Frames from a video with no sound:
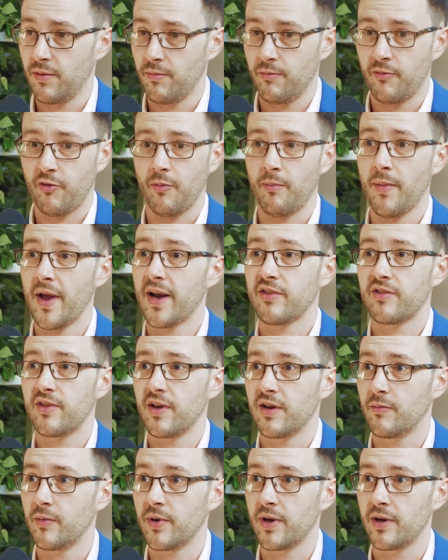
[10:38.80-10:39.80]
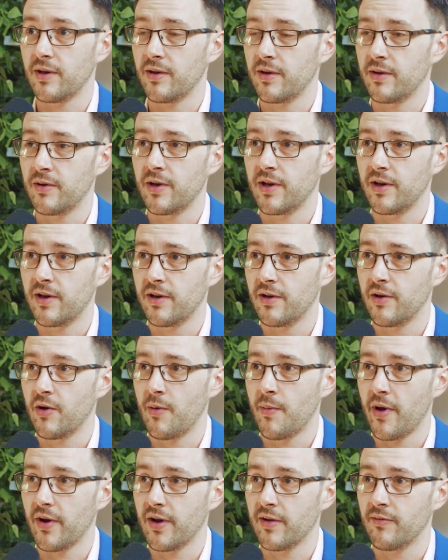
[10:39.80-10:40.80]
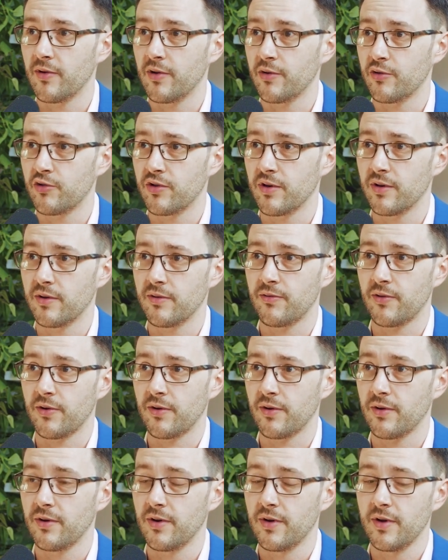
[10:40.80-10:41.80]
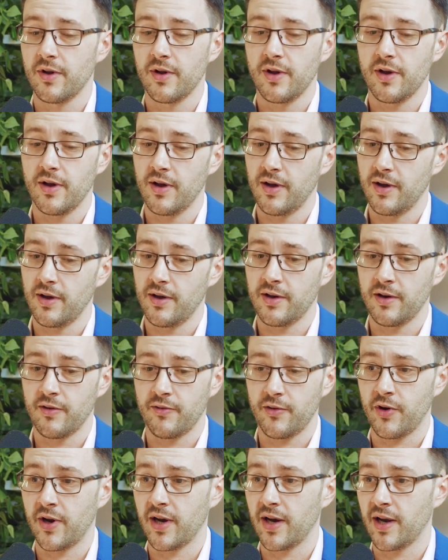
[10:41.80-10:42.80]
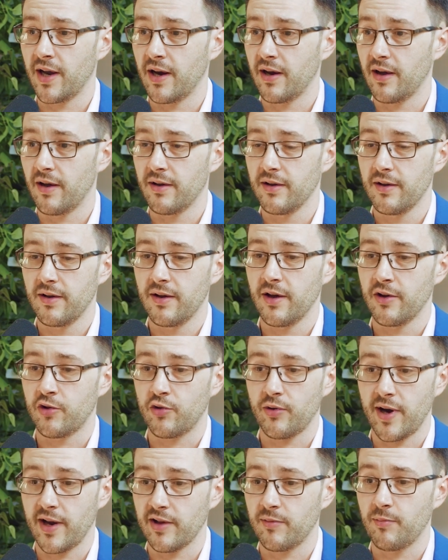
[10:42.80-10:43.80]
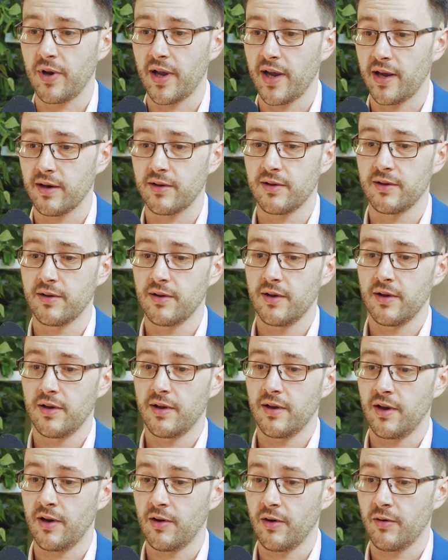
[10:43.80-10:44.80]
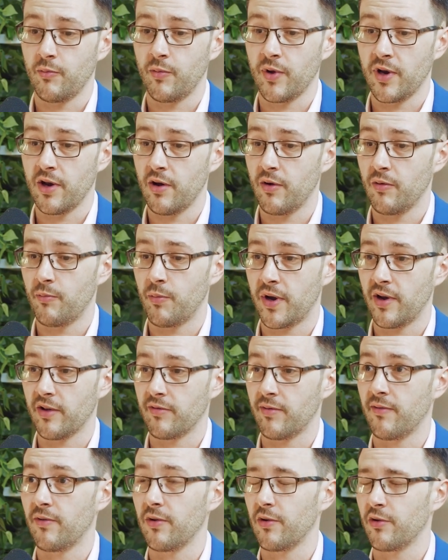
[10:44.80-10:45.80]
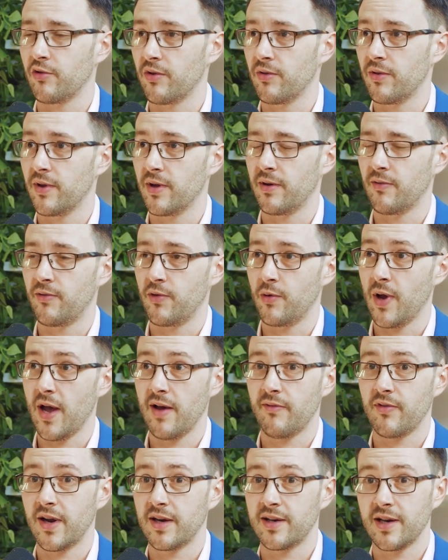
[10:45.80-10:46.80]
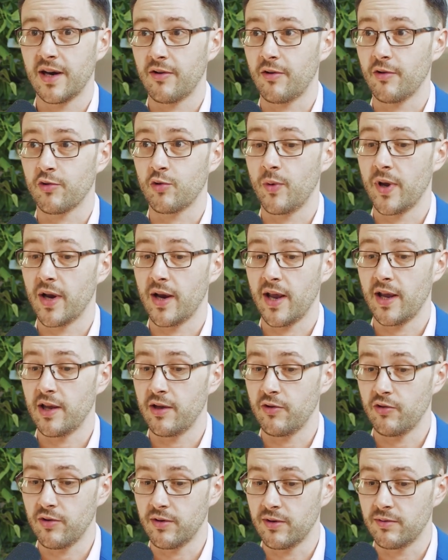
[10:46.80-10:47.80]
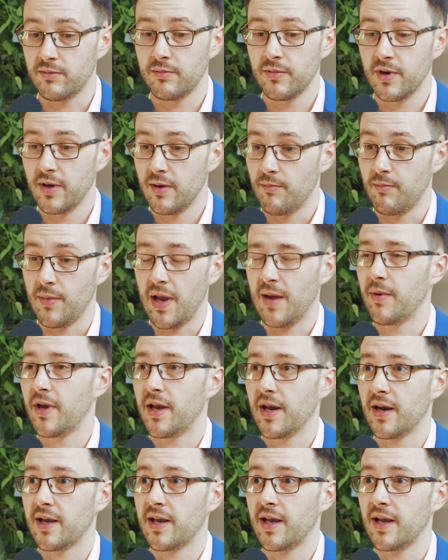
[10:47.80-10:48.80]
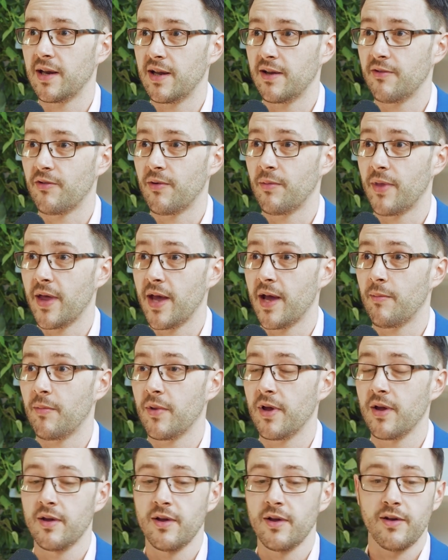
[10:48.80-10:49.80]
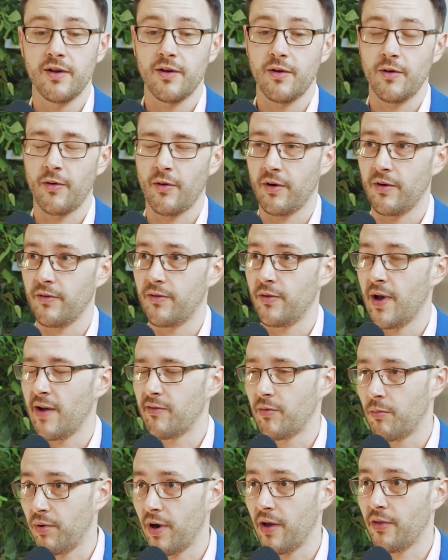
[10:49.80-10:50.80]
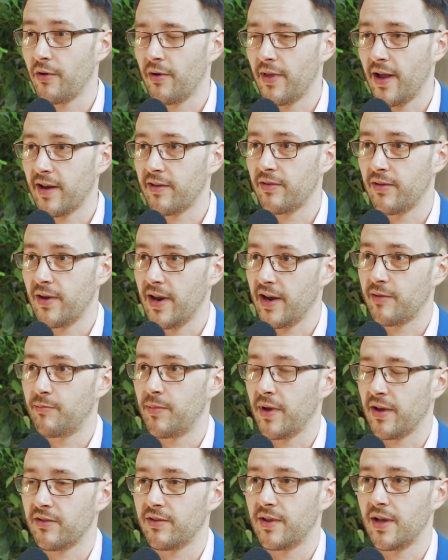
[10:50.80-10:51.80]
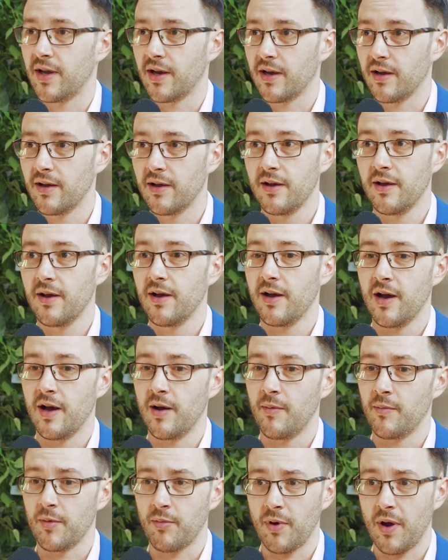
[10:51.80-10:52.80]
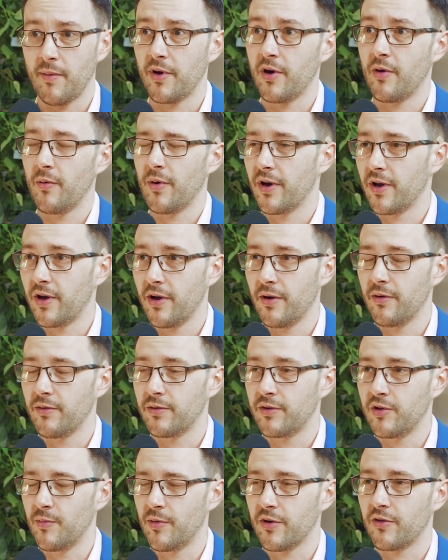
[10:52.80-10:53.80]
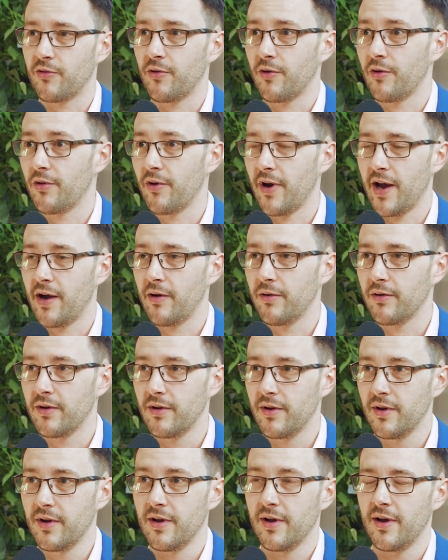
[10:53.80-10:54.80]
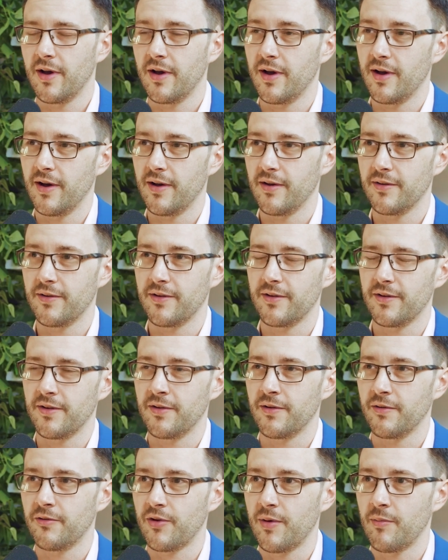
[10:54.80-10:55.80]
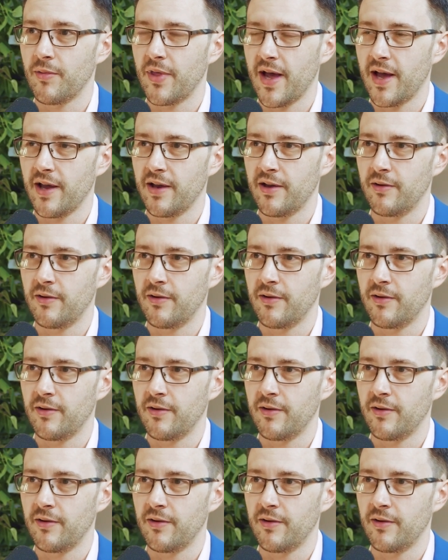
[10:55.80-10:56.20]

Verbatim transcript: For medicine, we need, you need to know about evolution. For, uh, you know, if you're going to get a, a transplant, you know, we know because of evolution that if you have an identical twin, hey, you should maybe get a kidney from them. Or if you have a brother, that's the next best thing. Um, you probably don't want to go too much further out, uh, you know, from that.